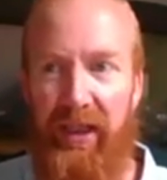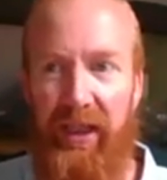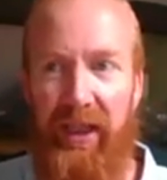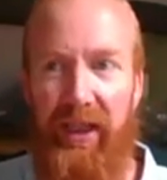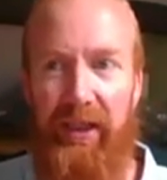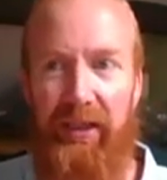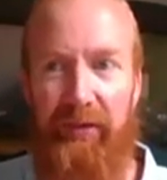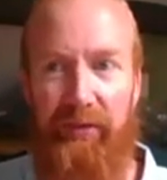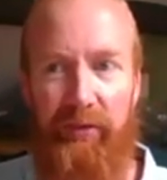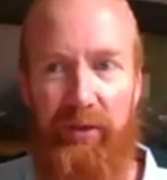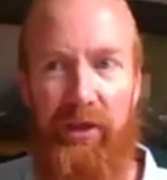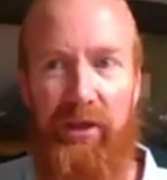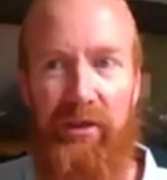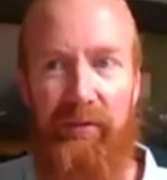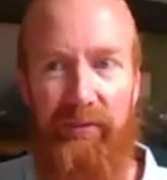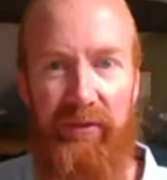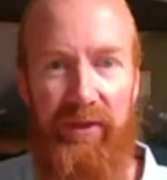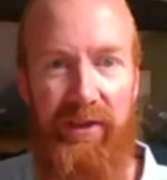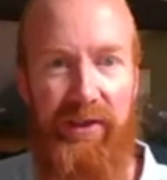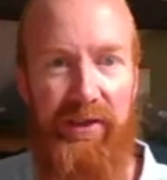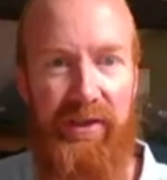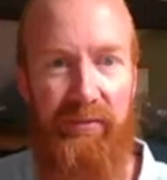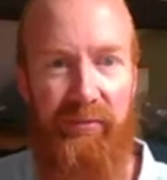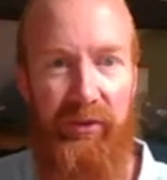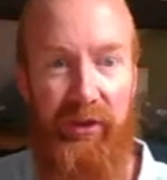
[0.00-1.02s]
And if you can
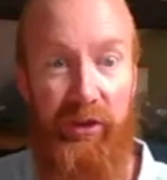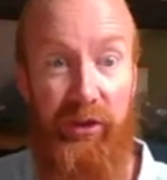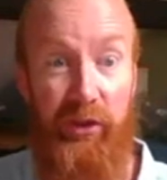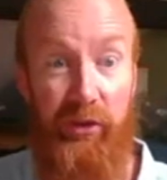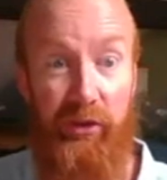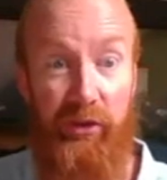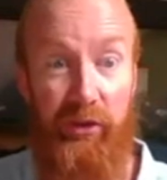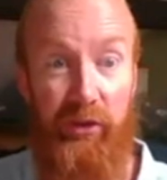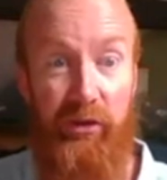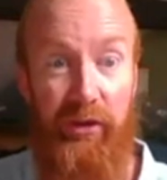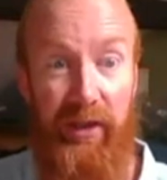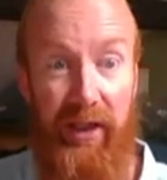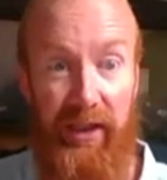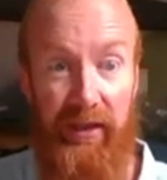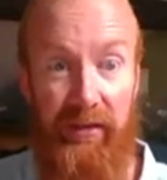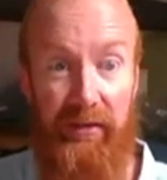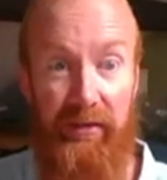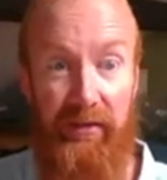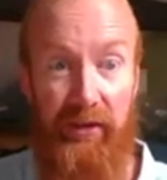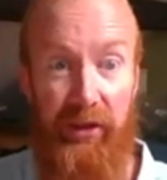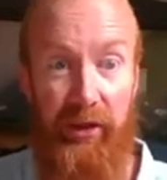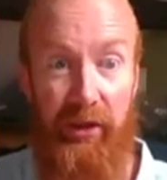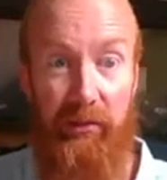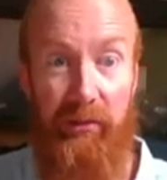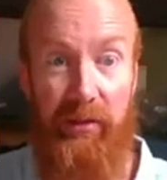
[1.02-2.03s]
find something that you're good at,
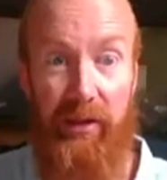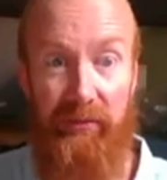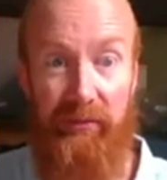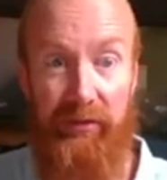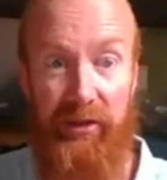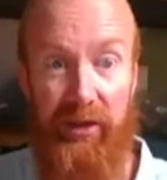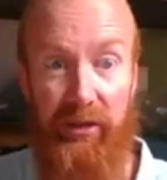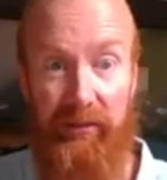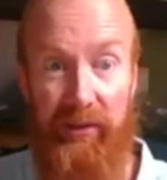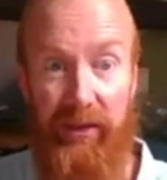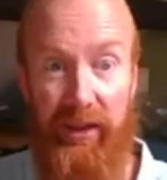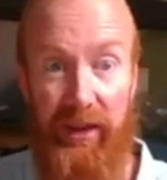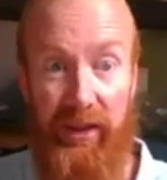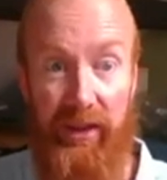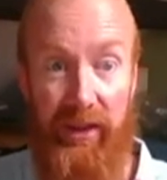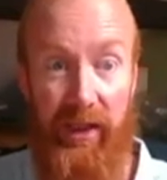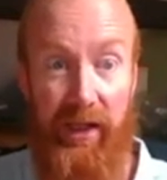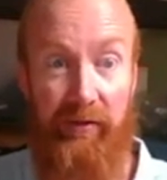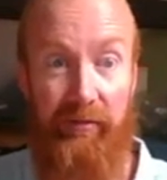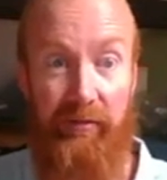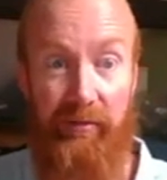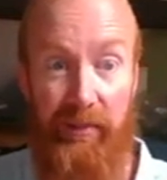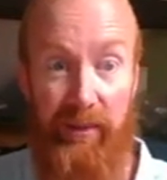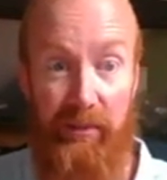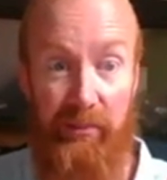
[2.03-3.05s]
that you love doing, and that
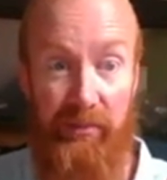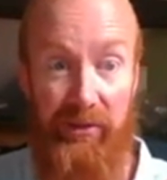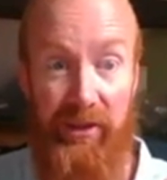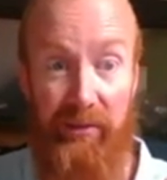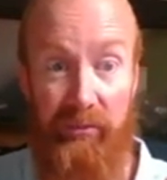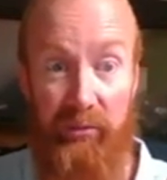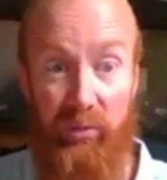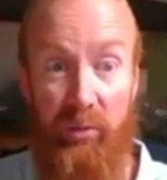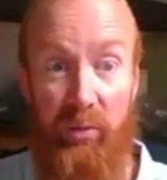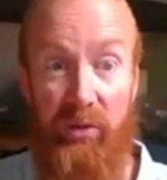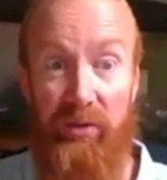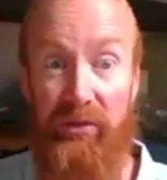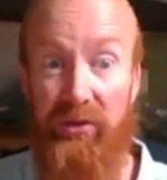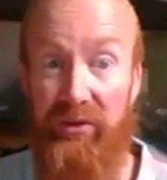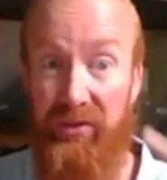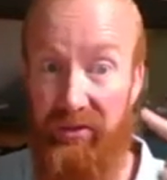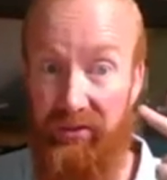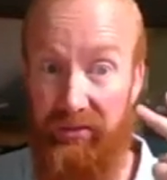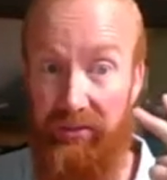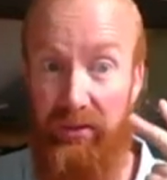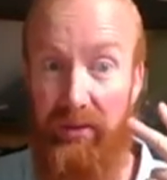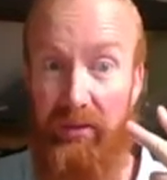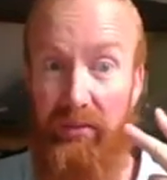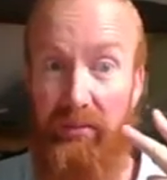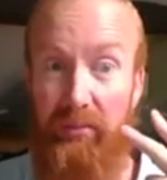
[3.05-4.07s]
other people seem to want,
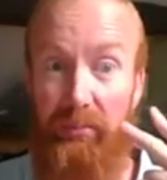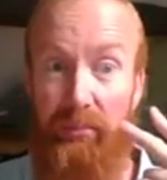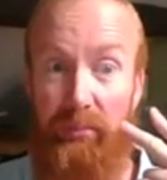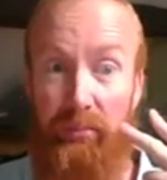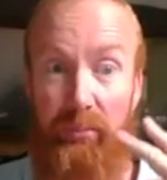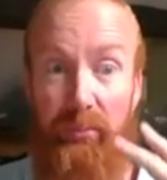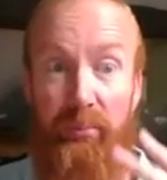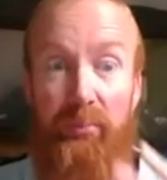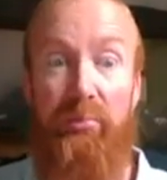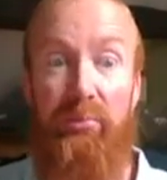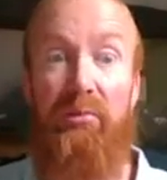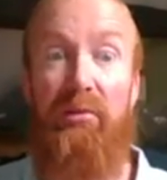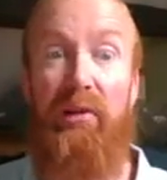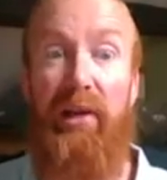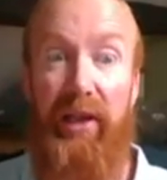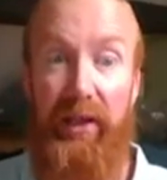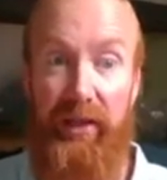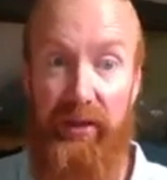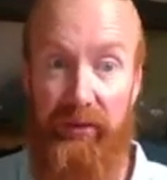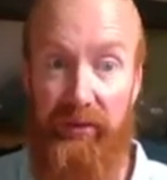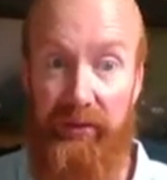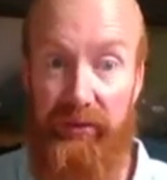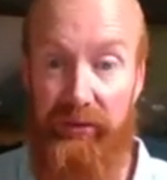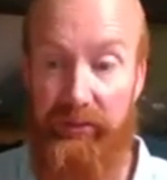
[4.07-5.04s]
brilliant.